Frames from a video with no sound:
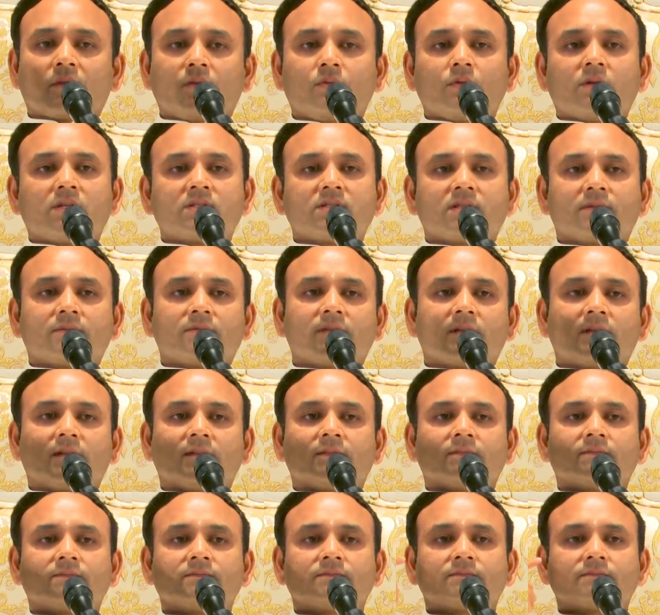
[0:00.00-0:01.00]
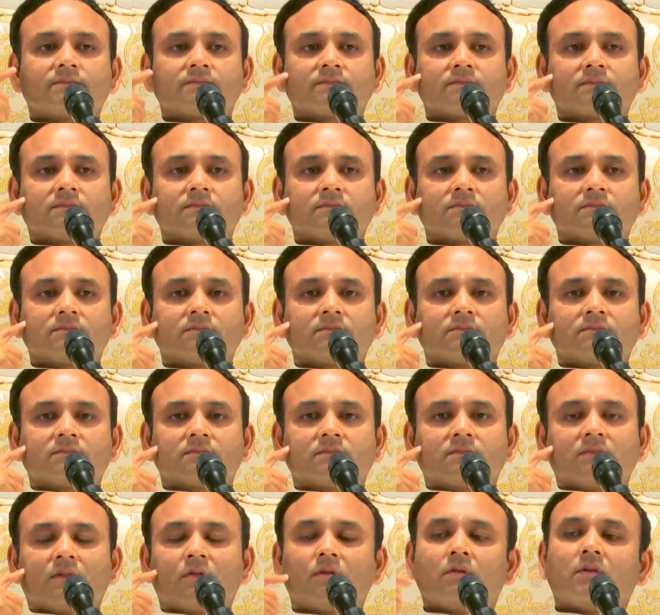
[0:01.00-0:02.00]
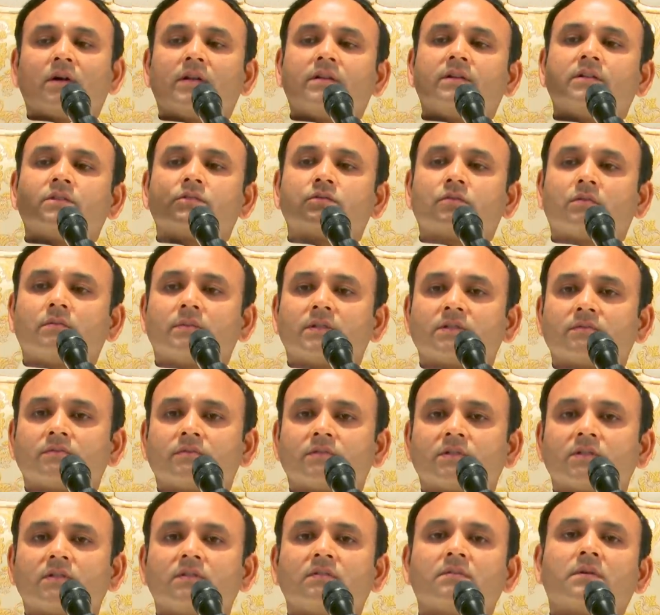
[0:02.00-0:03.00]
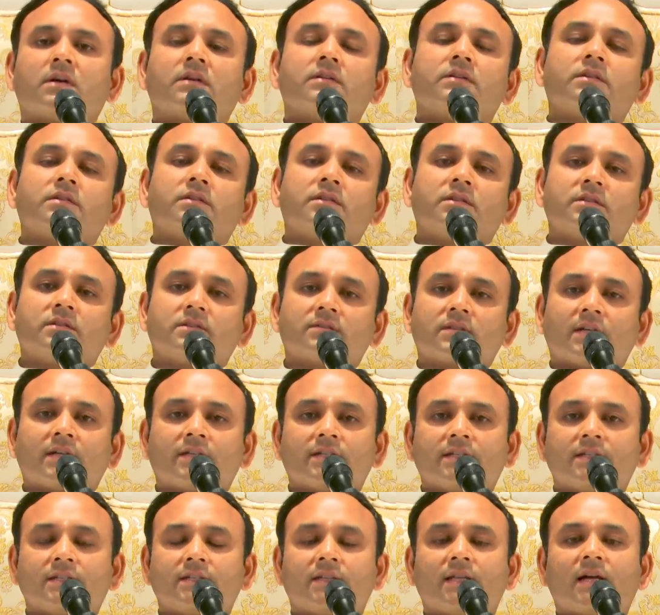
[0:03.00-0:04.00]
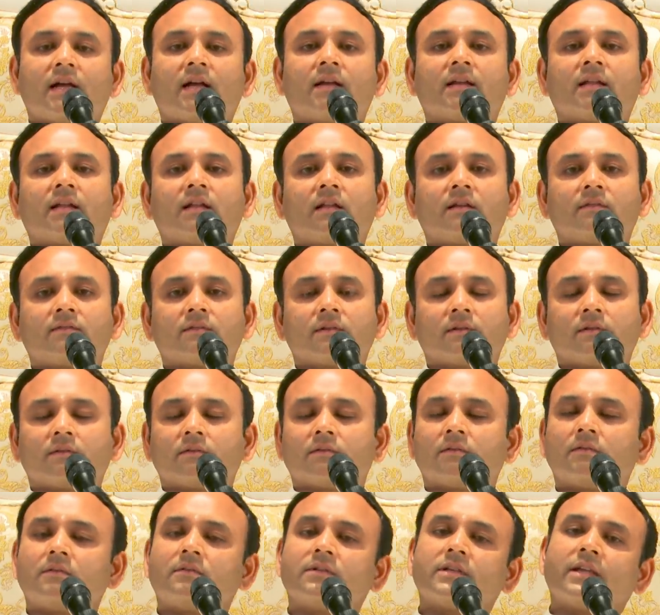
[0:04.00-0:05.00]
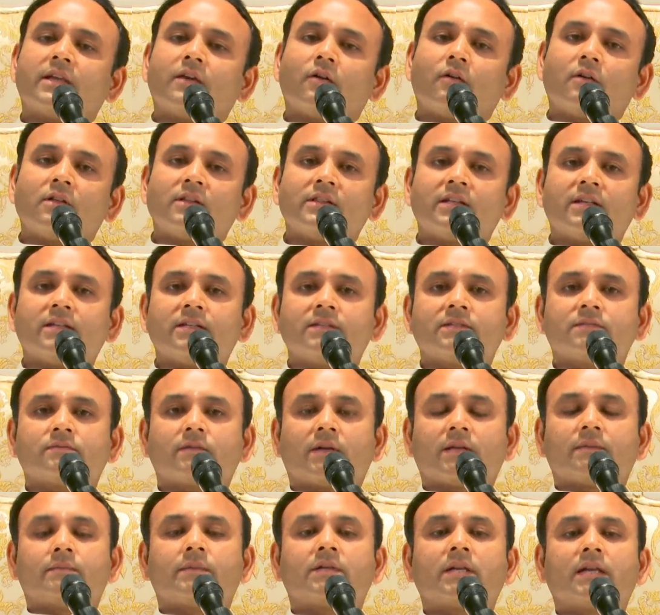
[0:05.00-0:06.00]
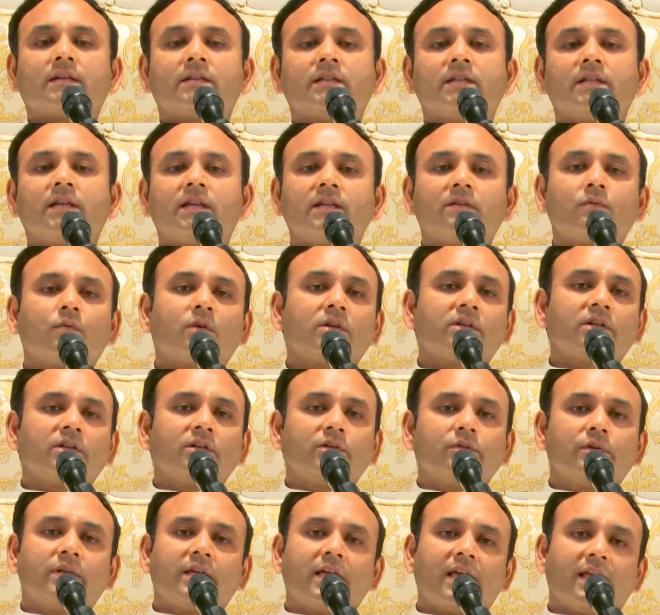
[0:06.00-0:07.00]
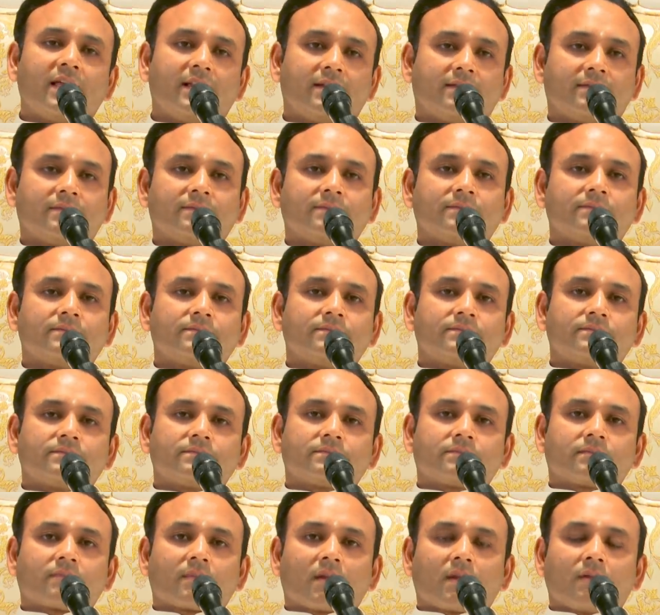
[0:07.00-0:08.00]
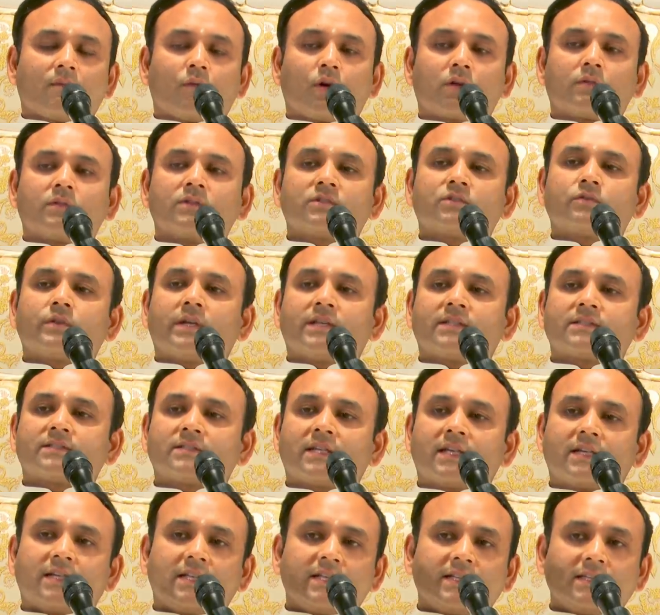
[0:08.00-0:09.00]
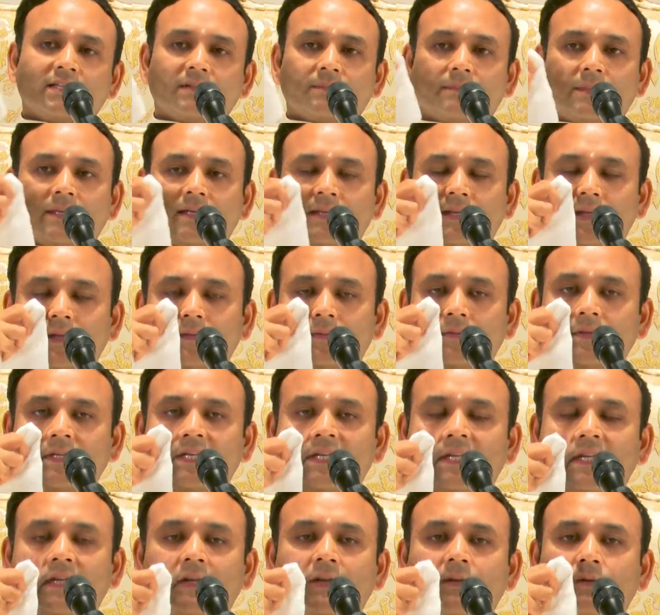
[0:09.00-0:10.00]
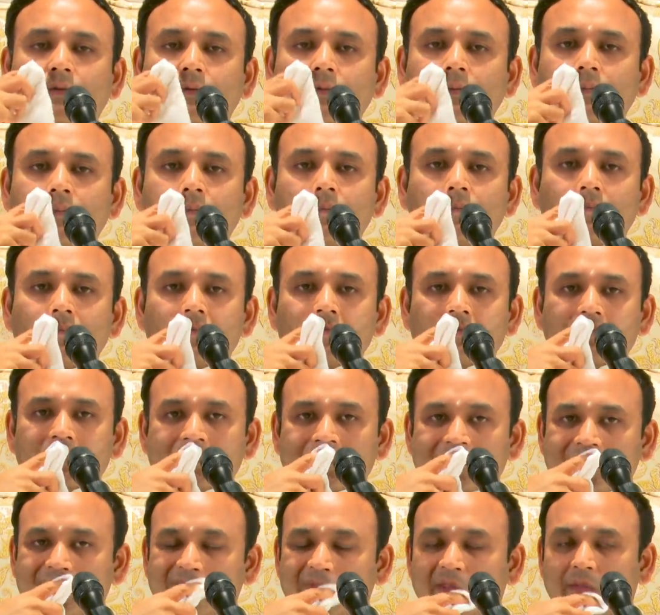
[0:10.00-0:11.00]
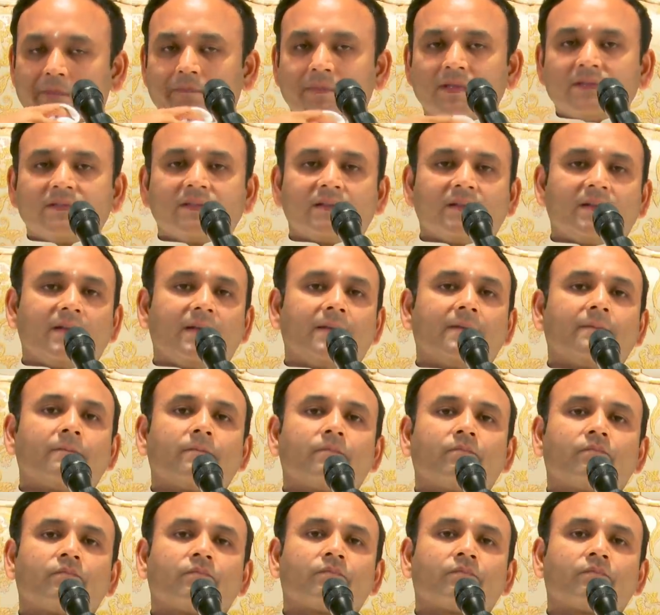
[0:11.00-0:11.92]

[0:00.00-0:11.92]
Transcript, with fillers: You are suffering. Oh, I did so much for him. I did this, I did that, I loved. Okay, all that is fine, but at the end, what did you gain? What was so exciting in the beginning only led to misery.